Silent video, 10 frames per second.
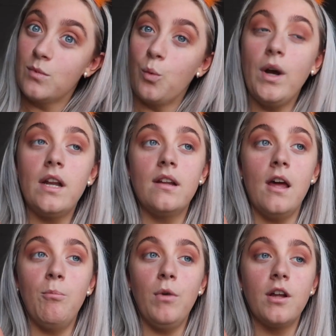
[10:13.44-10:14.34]
wait a
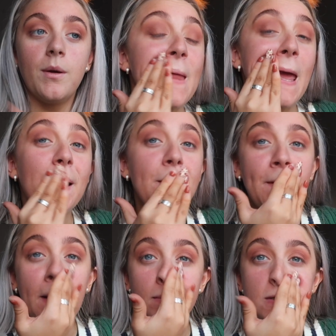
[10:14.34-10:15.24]
damn minute. Then
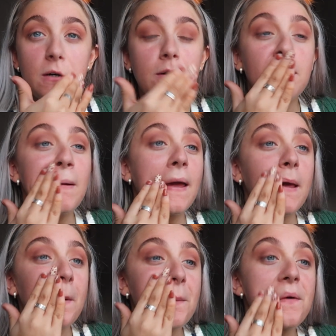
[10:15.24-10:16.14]
it was all
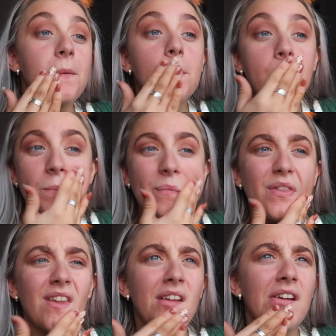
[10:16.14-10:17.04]
me,
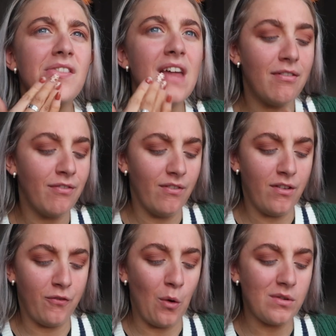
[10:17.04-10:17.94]
the
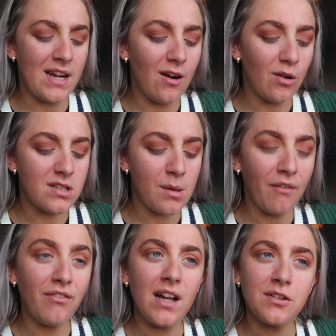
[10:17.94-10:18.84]
front tire looks a
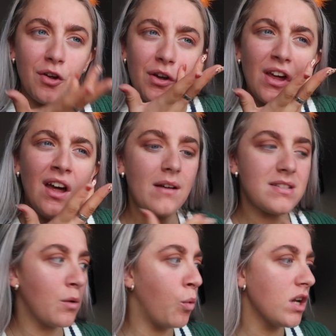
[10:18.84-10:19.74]
bit flat too. I was
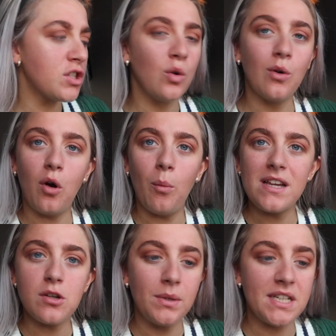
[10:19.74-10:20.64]
like, what is going on? Why
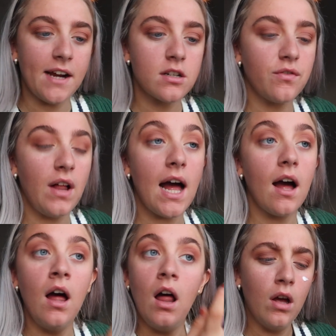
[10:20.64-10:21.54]
is all my tires
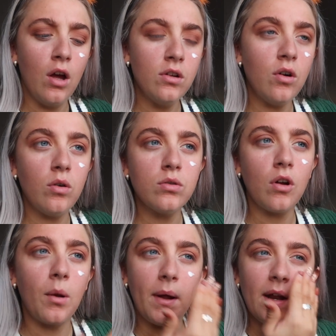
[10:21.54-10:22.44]
flat? No, hold
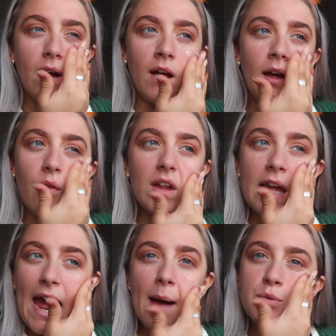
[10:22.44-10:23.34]
on a minute. The
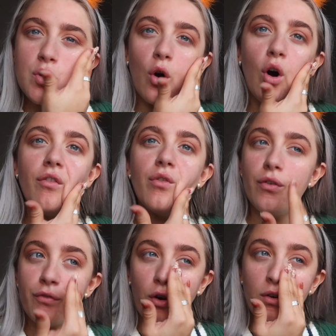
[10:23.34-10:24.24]
cap's off the
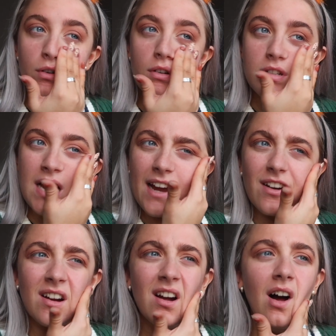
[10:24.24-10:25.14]
front
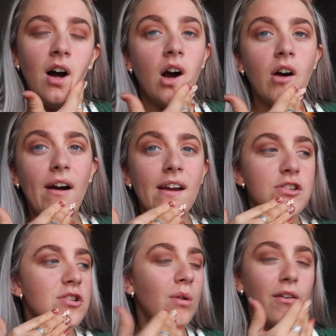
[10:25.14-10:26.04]
tire, right?
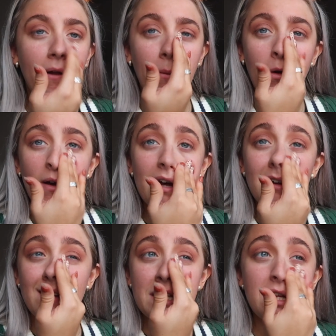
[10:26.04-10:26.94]
So if anyone,
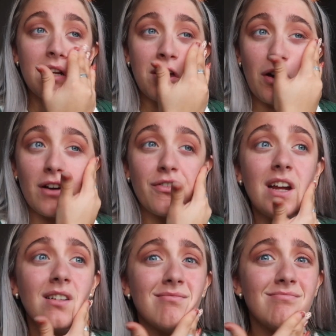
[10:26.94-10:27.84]
as in a car
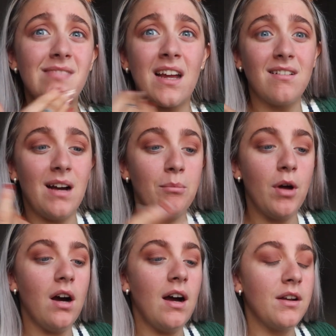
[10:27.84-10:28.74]
freak, like I'm
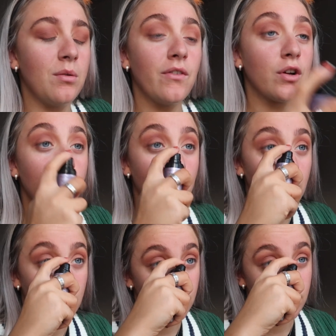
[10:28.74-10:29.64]
not, I don't have a clue
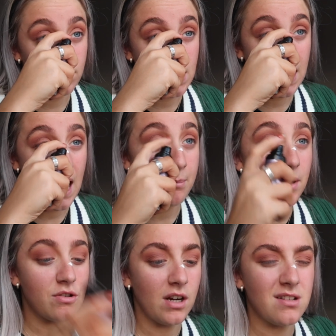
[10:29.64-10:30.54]
what a cap
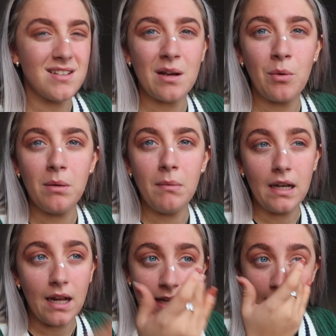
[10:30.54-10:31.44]
is, right? So I was like, what do you
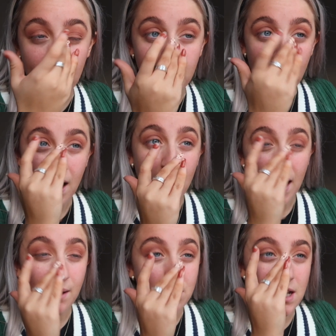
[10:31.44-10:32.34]
mean a cap?
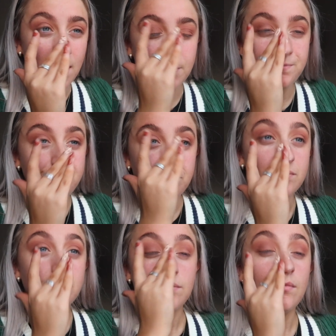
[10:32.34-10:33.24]
And it was like,
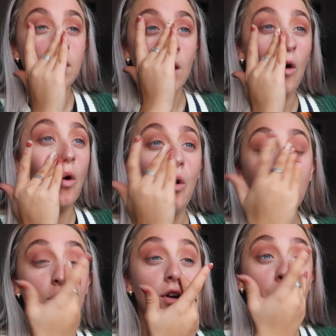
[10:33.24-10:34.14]
all
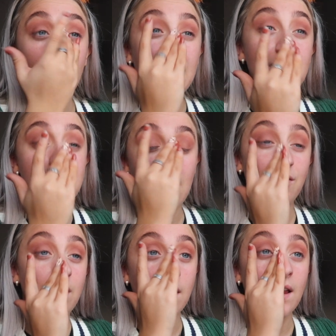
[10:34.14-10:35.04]
your wheels
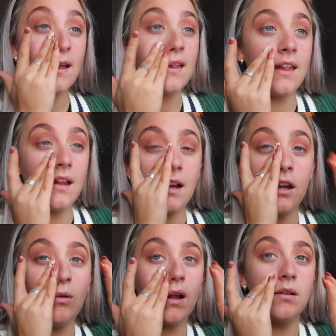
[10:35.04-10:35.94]
have like you
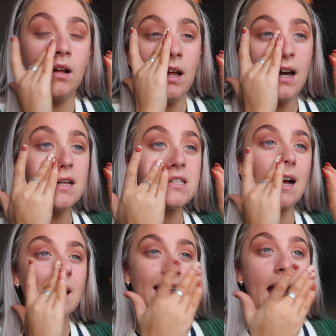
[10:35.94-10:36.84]
know, like it's like
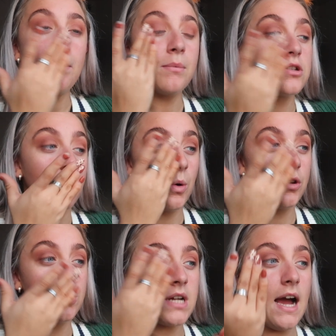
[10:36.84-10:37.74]
a cap that's on
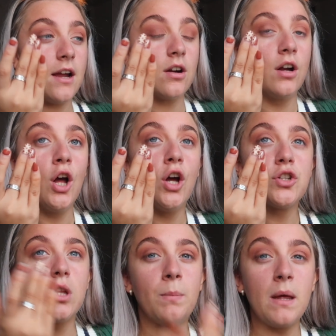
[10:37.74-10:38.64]
your tire
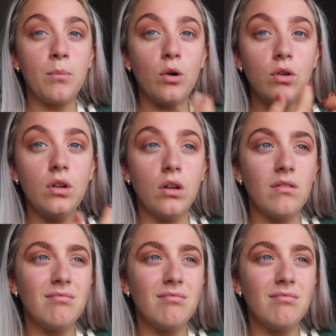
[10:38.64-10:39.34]
so that people